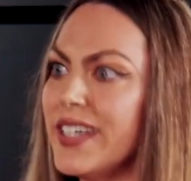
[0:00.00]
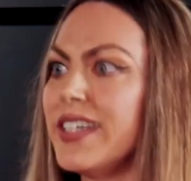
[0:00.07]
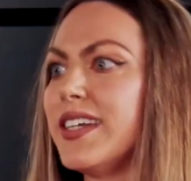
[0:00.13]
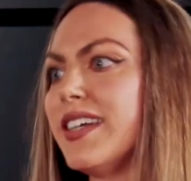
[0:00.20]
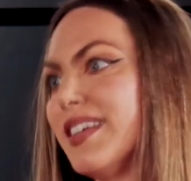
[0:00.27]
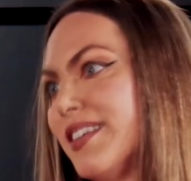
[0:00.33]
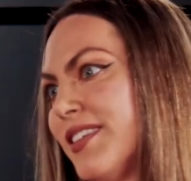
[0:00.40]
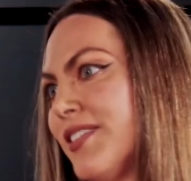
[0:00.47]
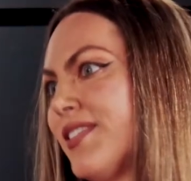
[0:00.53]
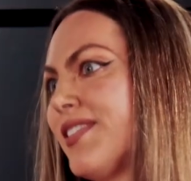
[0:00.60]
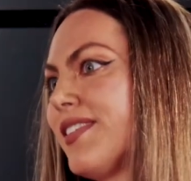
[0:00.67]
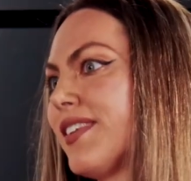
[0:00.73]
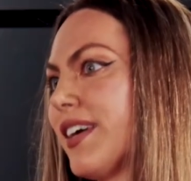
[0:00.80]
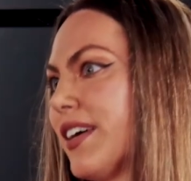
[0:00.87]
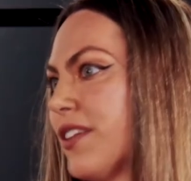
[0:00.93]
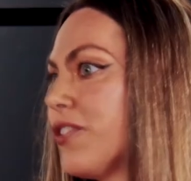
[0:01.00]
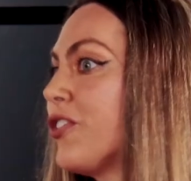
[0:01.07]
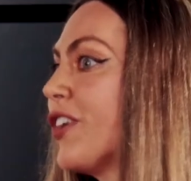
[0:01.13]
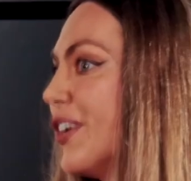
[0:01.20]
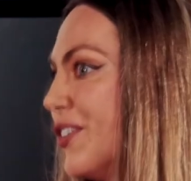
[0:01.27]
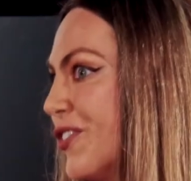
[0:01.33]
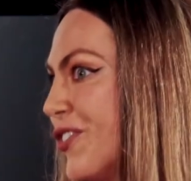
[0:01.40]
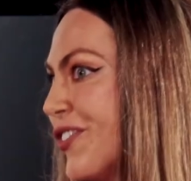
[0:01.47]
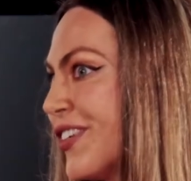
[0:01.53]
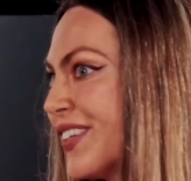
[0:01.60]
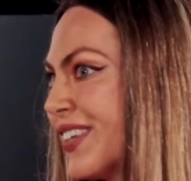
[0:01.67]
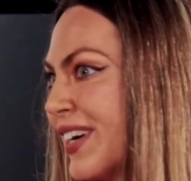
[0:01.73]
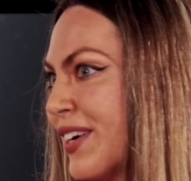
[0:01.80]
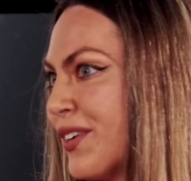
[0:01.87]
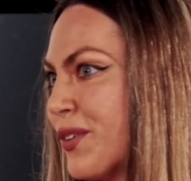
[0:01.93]
and it is changing
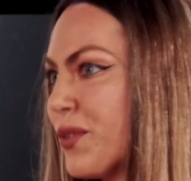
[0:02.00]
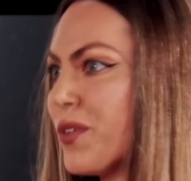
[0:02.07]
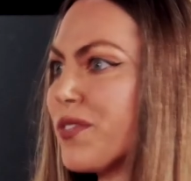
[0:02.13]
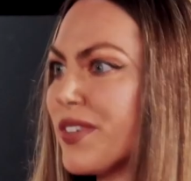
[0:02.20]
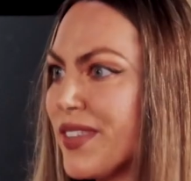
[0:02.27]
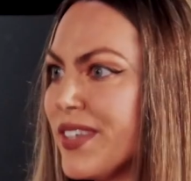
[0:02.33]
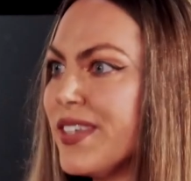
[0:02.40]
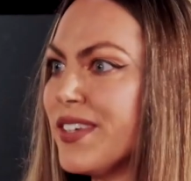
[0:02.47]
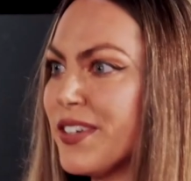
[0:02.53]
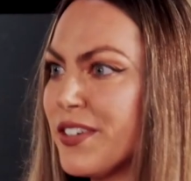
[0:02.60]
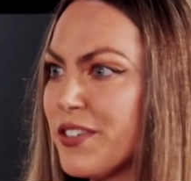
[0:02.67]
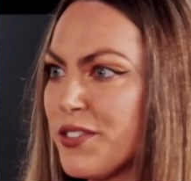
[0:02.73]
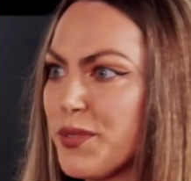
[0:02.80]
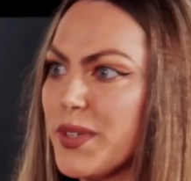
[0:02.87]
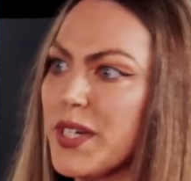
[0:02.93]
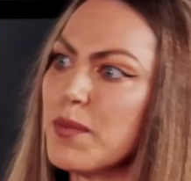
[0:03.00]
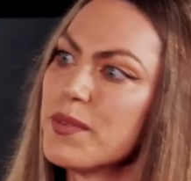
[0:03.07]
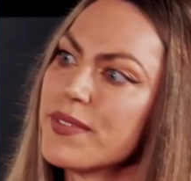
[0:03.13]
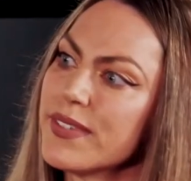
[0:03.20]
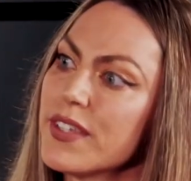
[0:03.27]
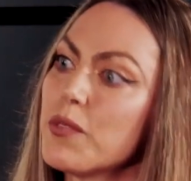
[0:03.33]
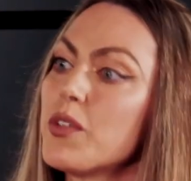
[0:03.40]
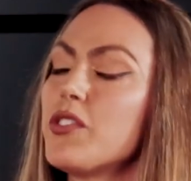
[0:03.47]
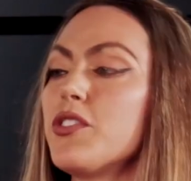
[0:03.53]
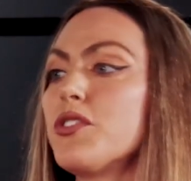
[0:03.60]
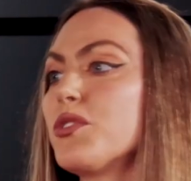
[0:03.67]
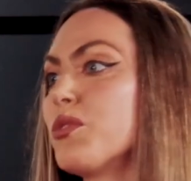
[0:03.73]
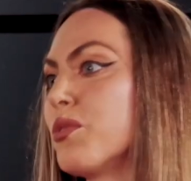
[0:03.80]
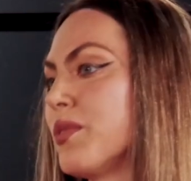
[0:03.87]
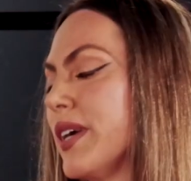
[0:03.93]
now over the years, what I'm seeing, which is
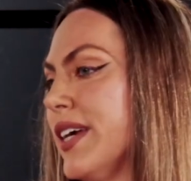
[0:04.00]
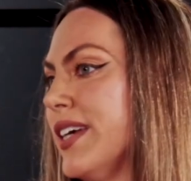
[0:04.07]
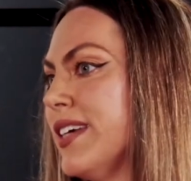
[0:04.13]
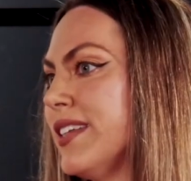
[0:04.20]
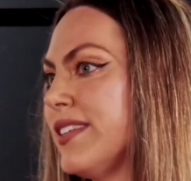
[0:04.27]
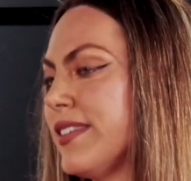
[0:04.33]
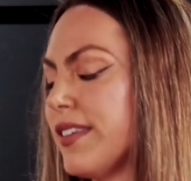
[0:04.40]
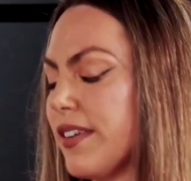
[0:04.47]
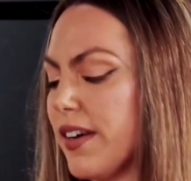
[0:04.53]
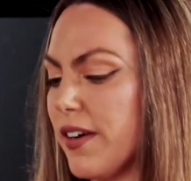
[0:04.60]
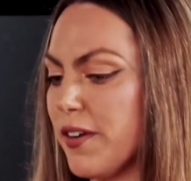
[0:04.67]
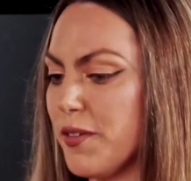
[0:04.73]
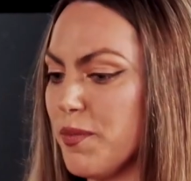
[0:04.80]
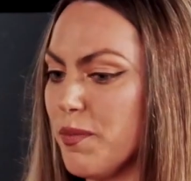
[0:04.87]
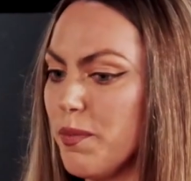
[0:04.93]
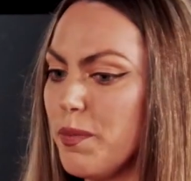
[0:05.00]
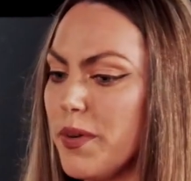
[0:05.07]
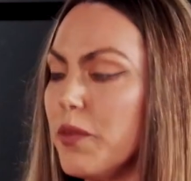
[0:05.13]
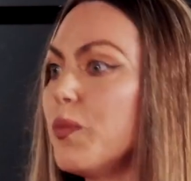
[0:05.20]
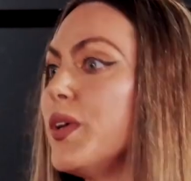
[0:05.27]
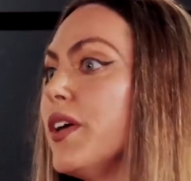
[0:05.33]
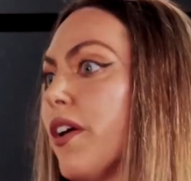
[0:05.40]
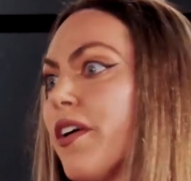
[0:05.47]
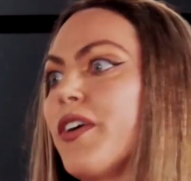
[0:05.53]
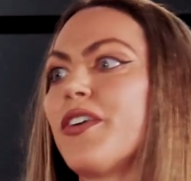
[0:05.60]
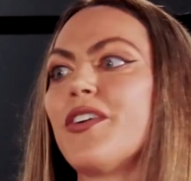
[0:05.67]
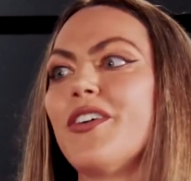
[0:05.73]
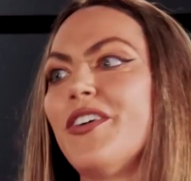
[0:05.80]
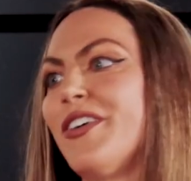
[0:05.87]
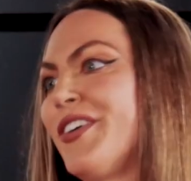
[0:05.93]
great, but we
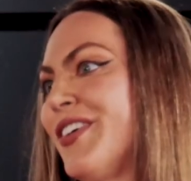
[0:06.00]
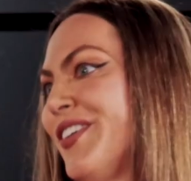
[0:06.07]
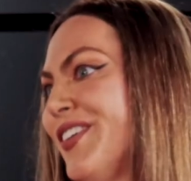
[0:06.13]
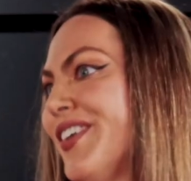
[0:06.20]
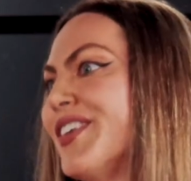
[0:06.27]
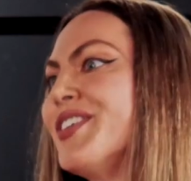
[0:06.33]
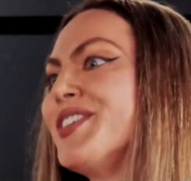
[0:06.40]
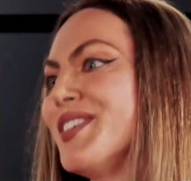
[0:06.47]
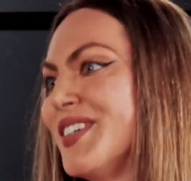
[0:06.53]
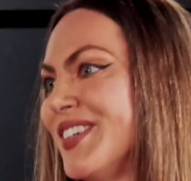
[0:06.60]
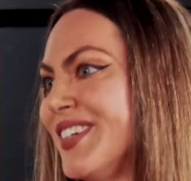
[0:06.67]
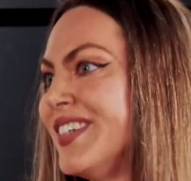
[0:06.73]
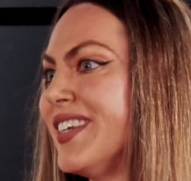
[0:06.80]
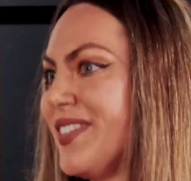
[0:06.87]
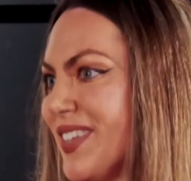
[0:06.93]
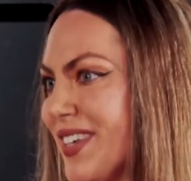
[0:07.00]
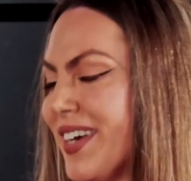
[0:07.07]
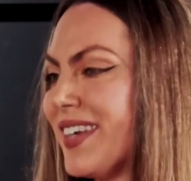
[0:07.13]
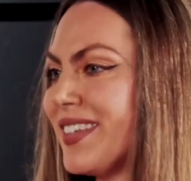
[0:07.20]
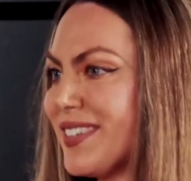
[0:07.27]
are all Assyrian in the end.